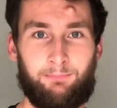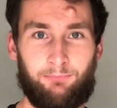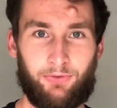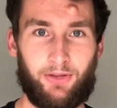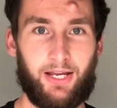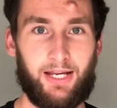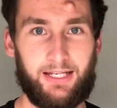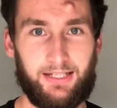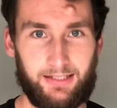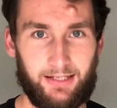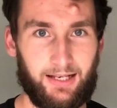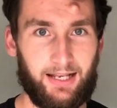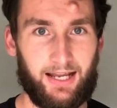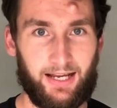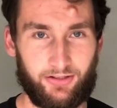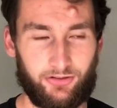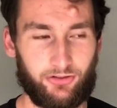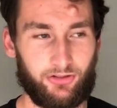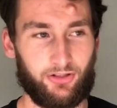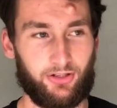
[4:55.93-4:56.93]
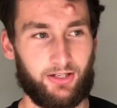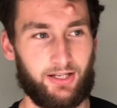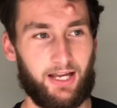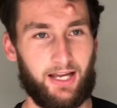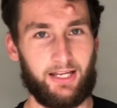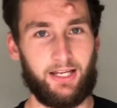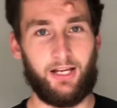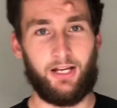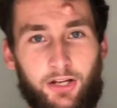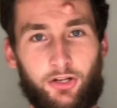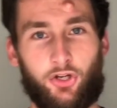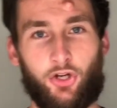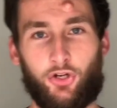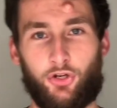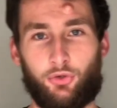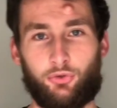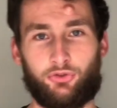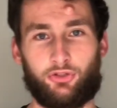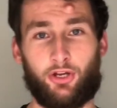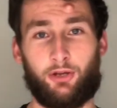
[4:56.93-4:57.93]
eat less, okay? Could
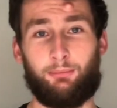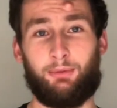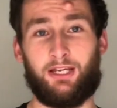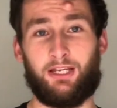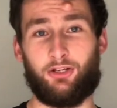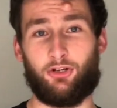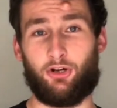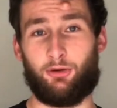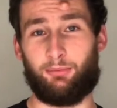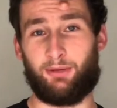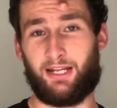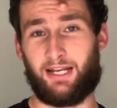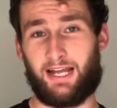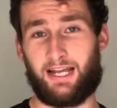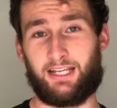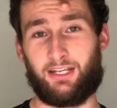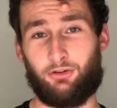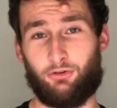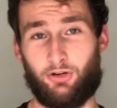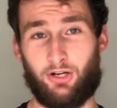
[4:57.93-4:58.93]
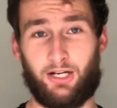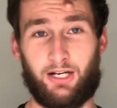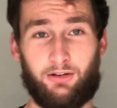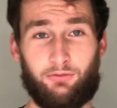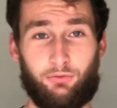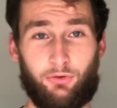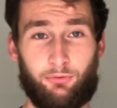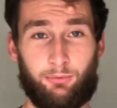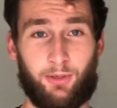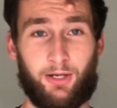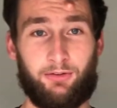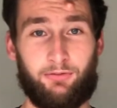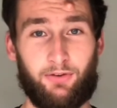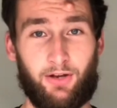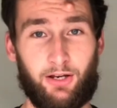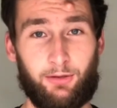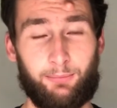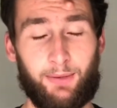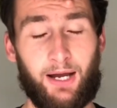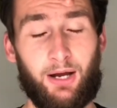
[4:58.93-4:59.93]
also be you're not being accurate enough with
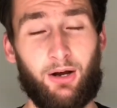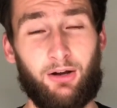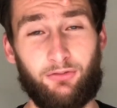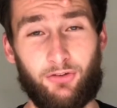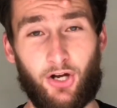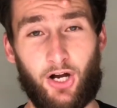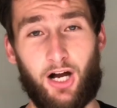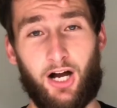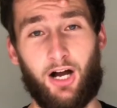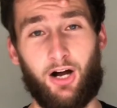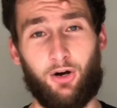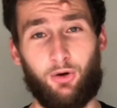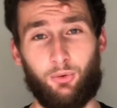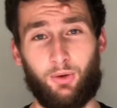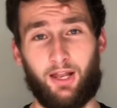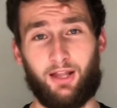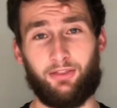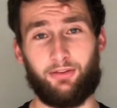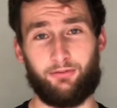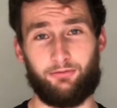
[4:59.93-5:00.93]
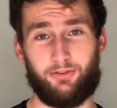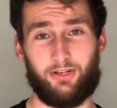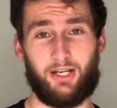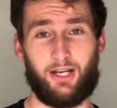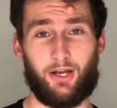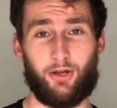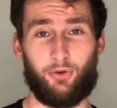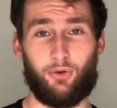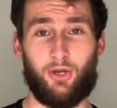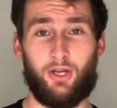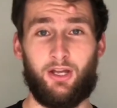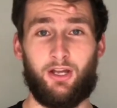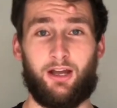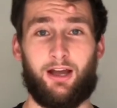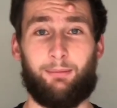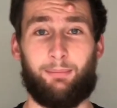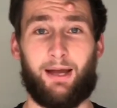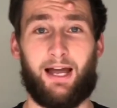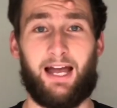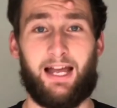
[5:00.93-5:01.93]
MyFitnessPal. I've got a whole other video
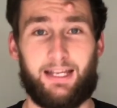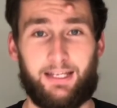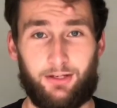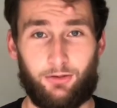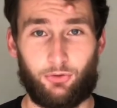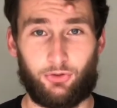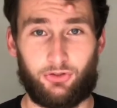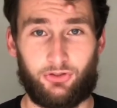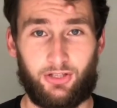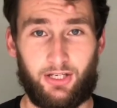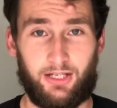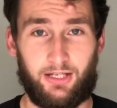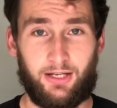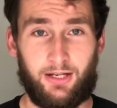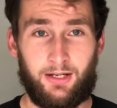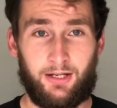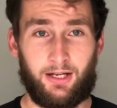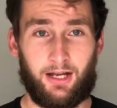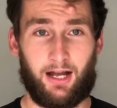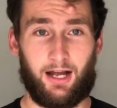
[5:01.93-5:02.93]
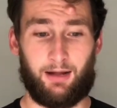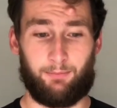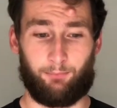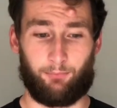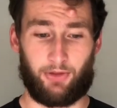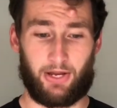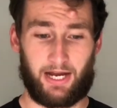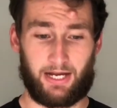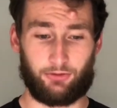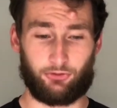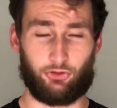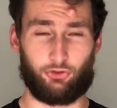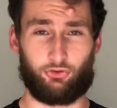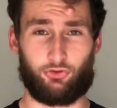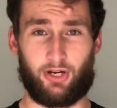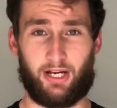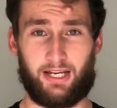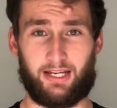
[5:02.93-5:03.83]
about accuracy, how to track